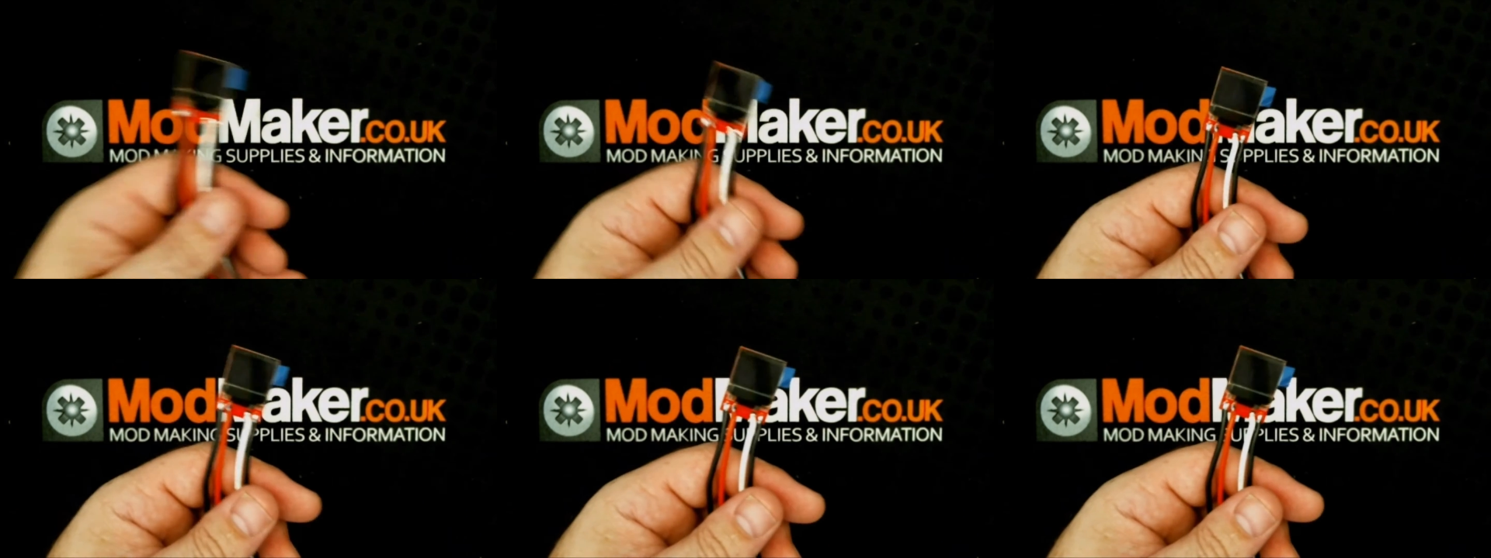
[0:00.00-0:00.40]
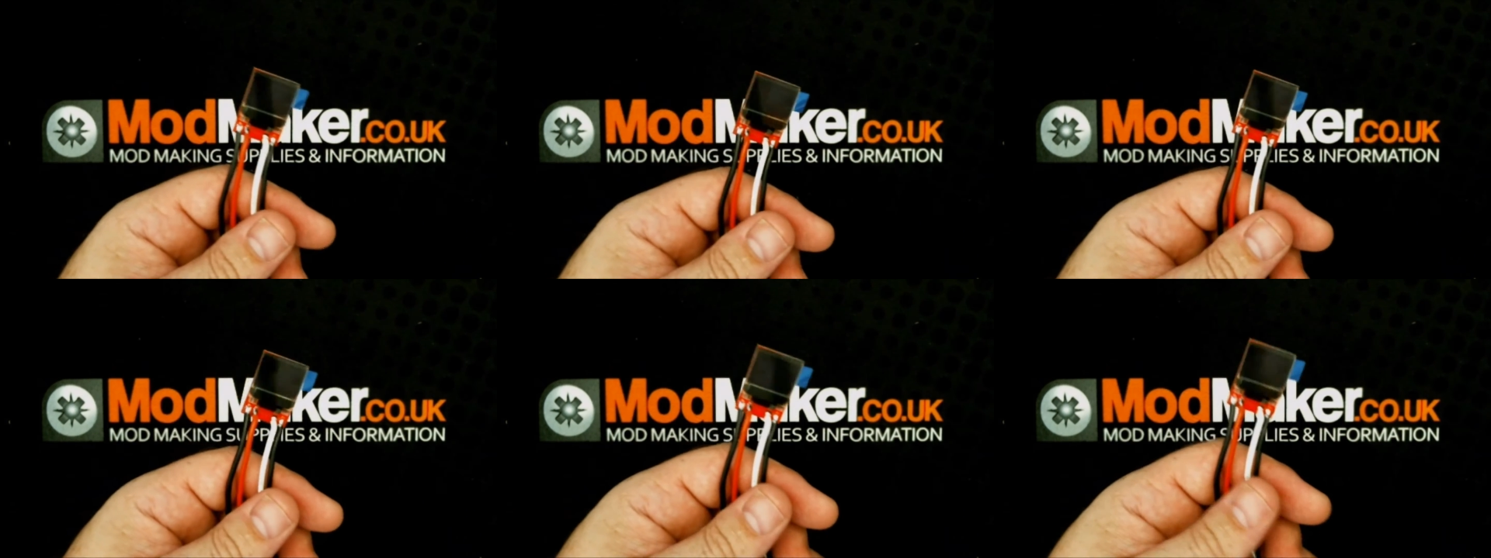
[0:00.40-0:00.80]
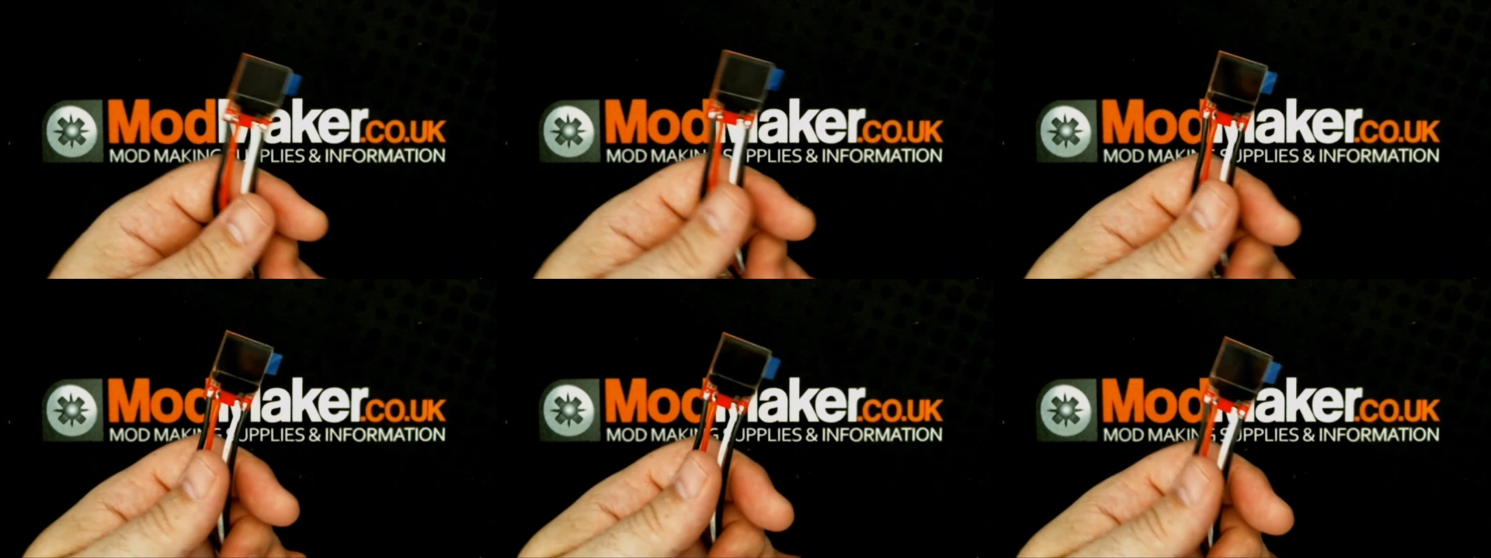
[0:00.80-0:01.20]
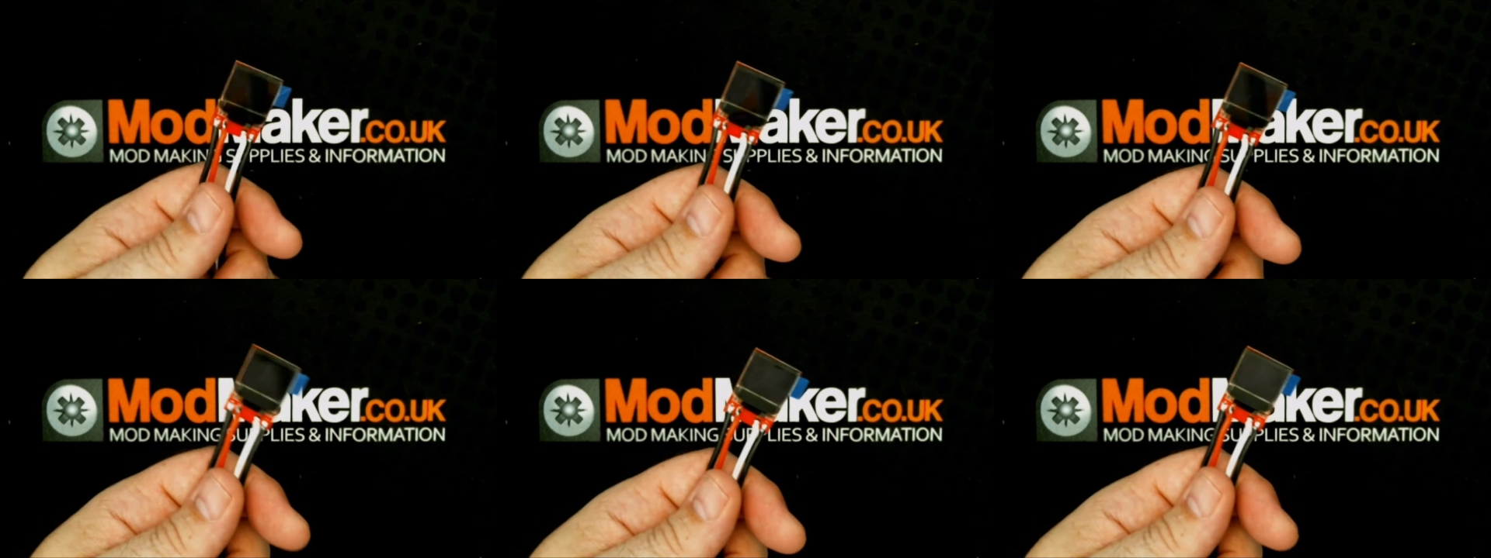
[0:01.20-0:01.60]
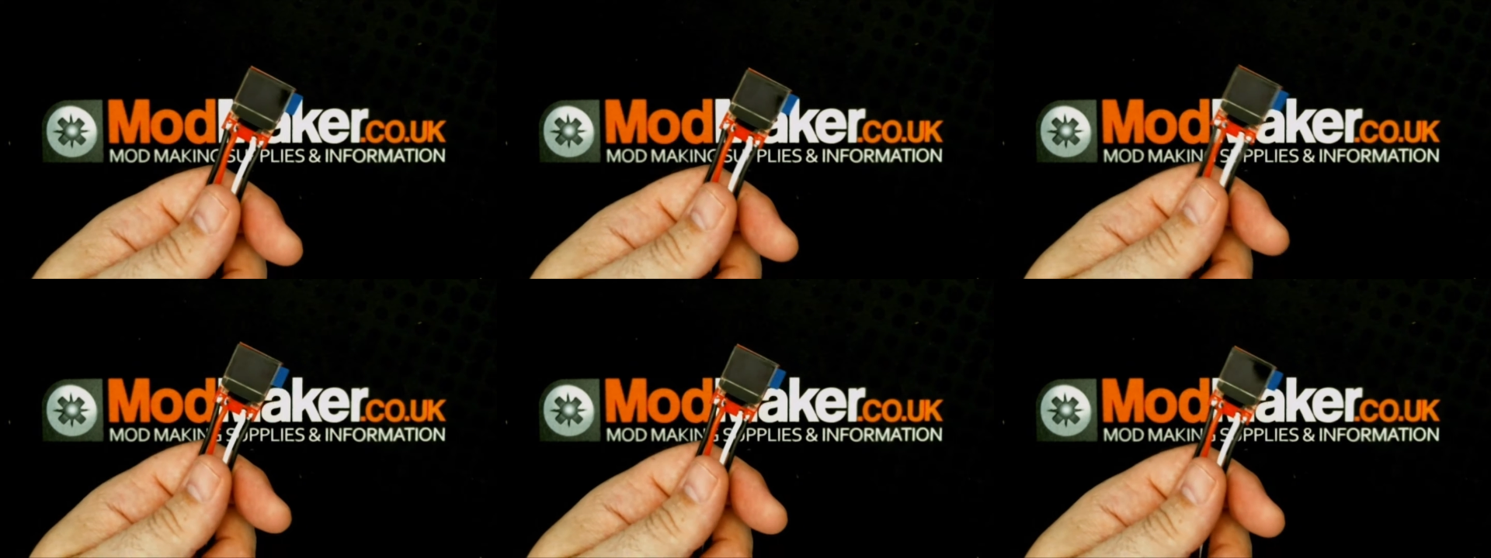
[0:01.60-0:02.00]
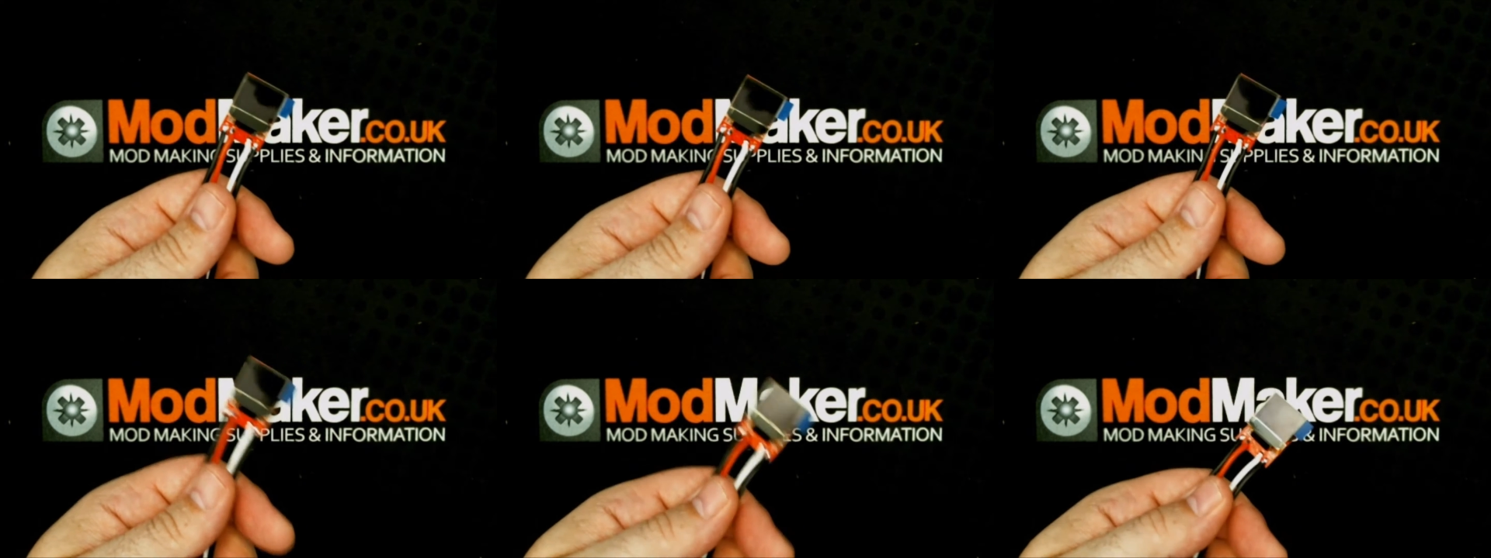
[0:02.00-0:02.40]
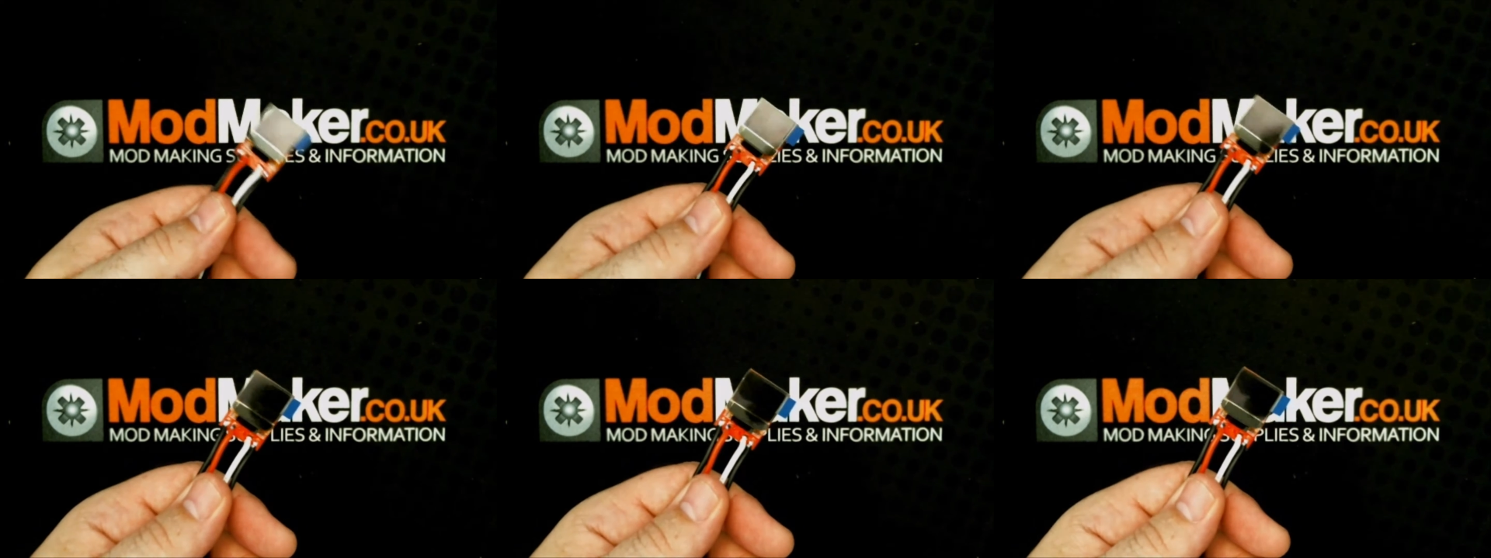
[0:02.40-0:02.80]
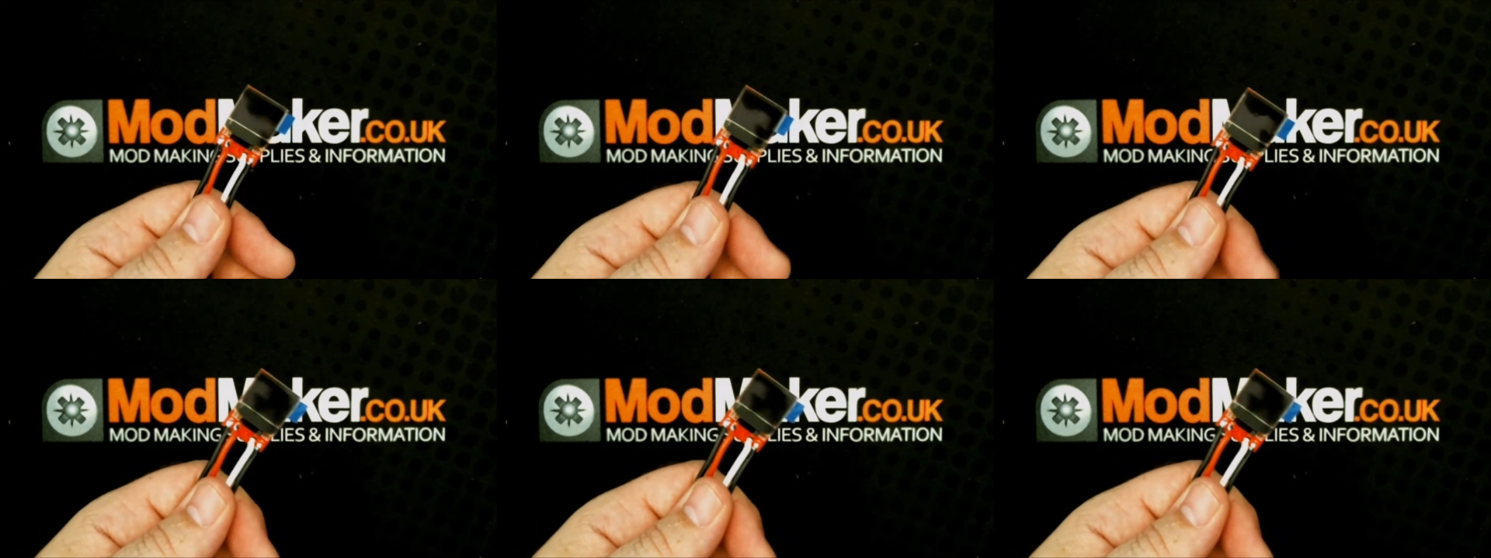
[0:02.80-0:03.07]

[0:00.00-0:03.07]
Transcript: Nobody's mouth can be seen.